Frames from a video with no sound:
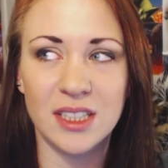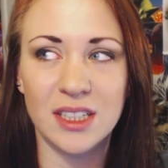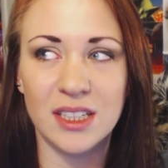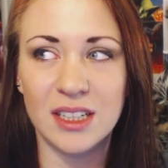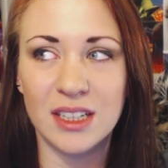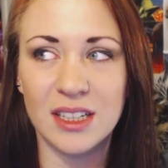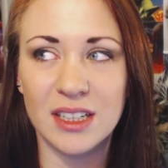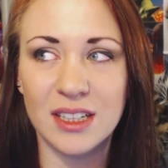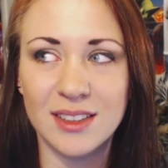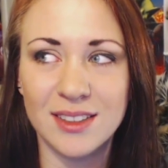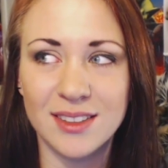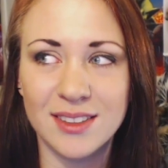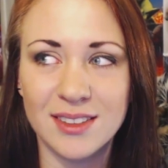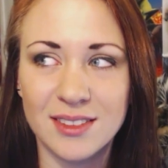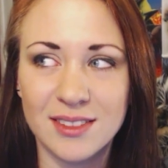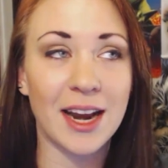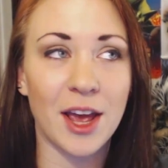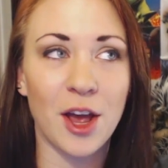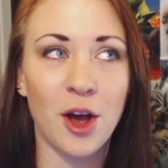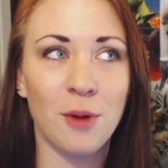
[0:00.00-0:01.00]
Uh,
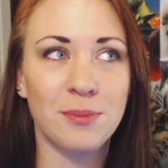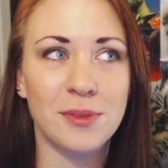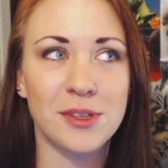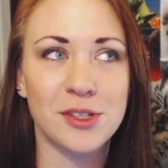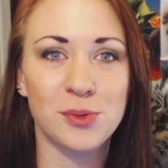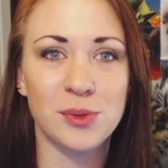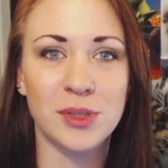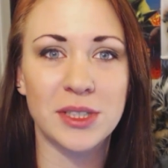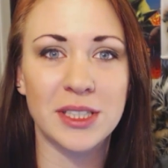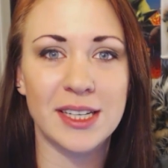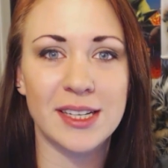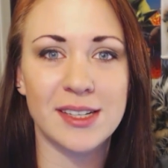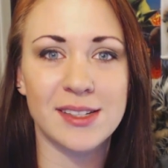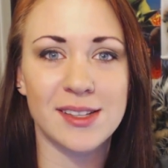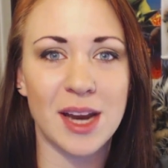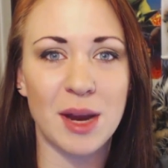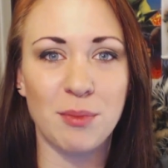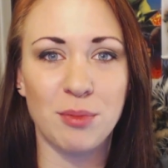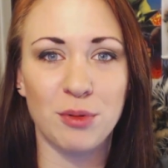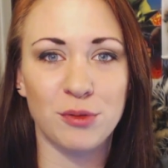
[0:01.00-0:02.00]
God, I hope this really
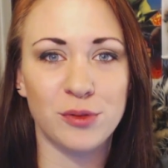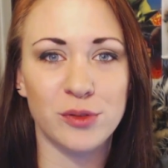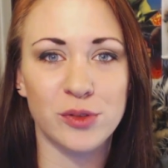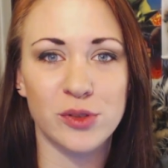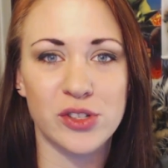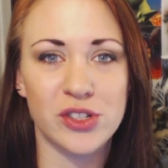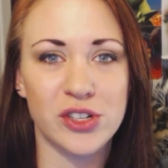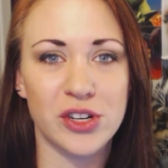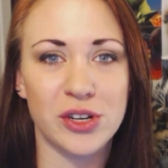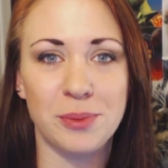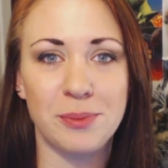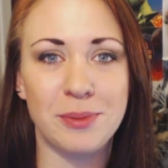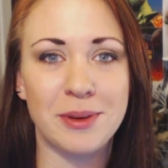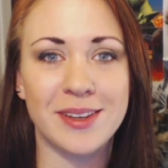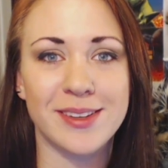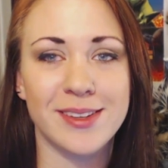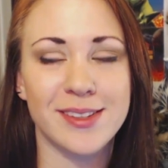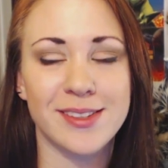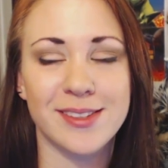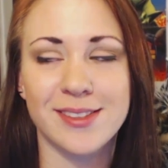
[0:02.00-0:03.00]
is an April Fool's joke
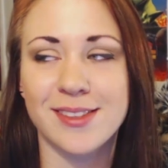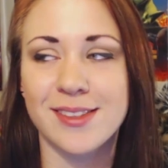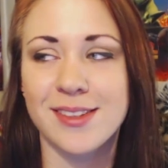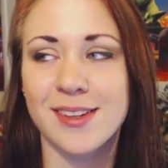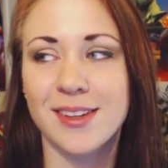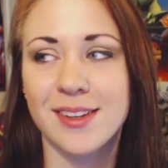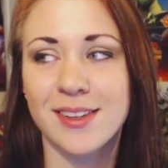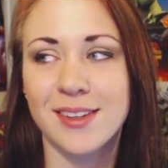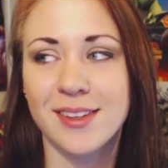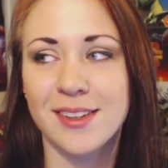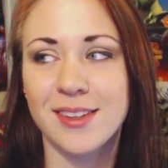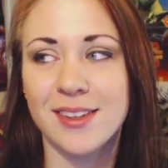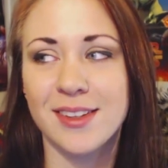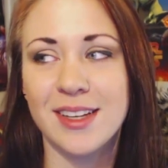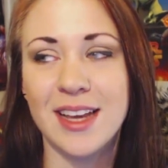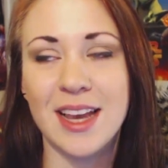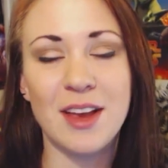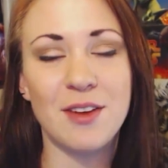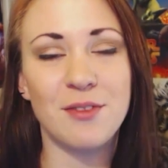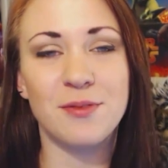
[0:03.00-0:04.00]
because
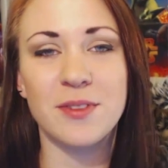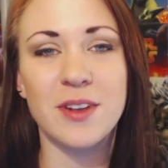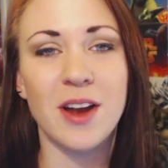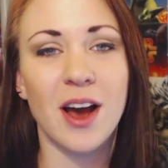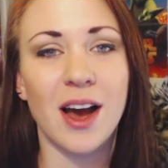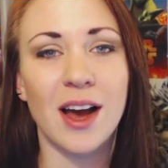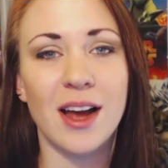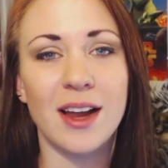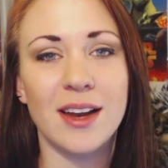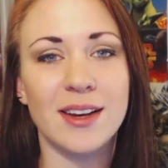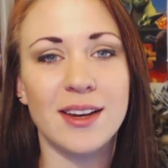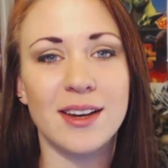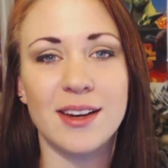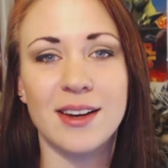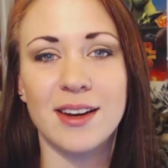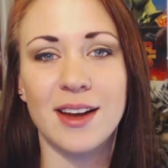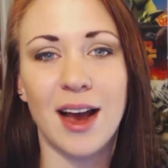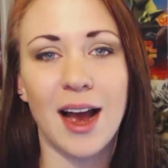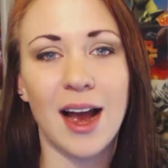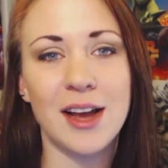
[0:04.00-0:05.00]
if not,
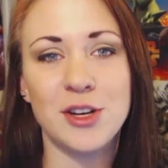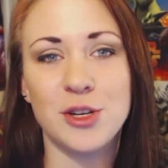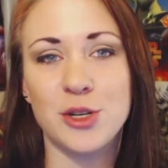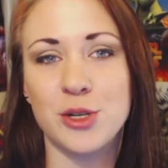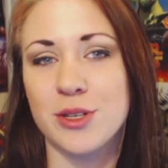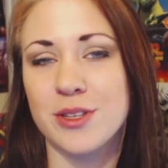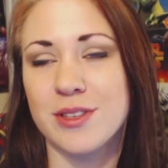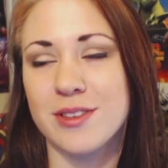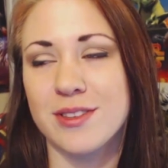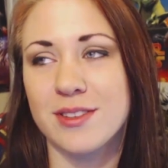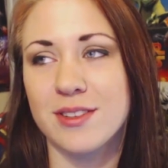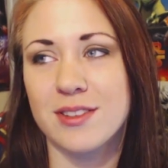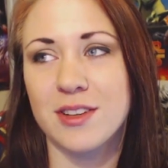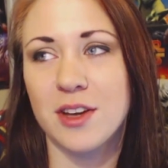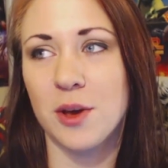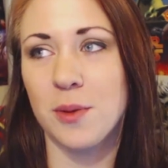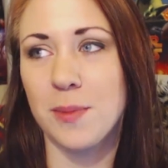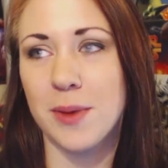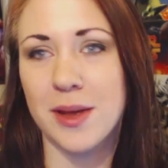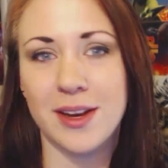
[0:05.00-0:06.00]
I just
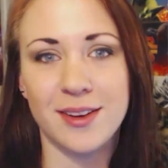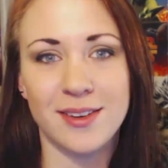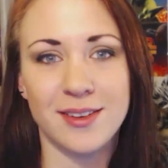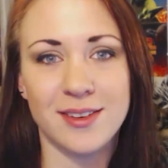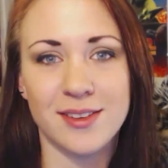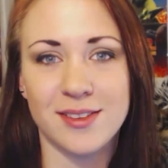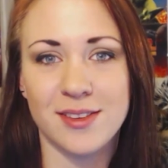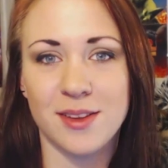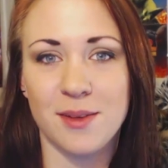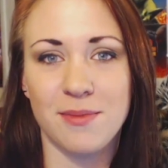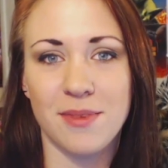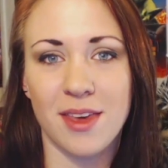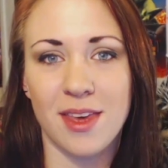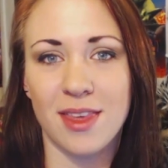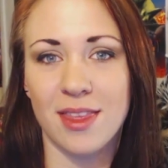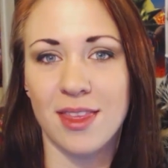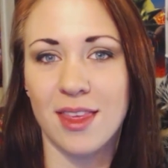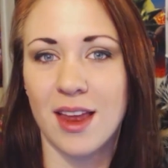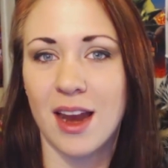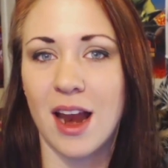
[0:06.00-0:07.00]
committed to
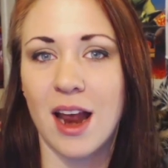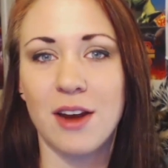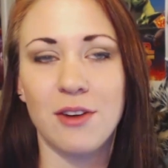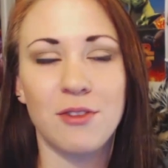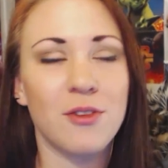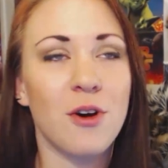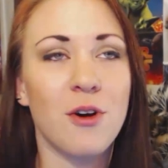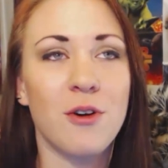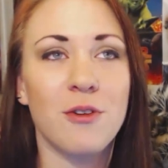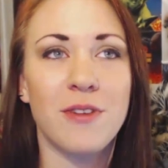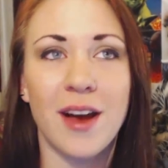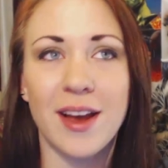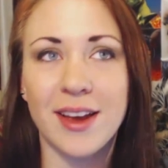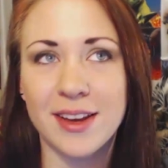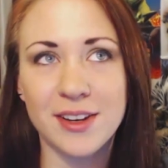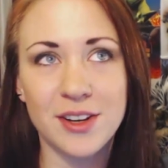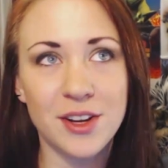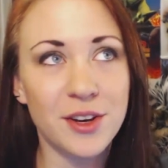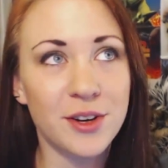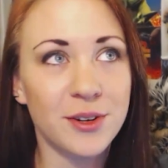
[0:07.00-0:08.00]
something that I don't know if
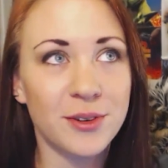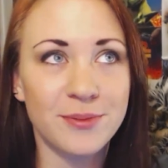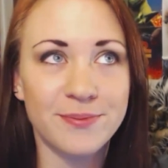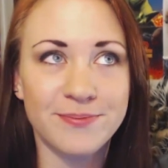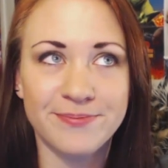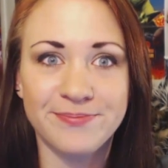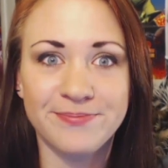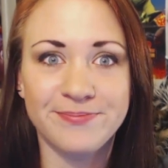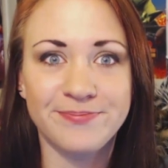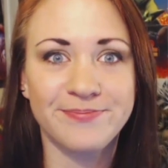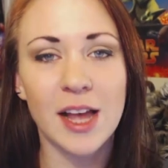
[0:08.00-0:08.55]
I can do.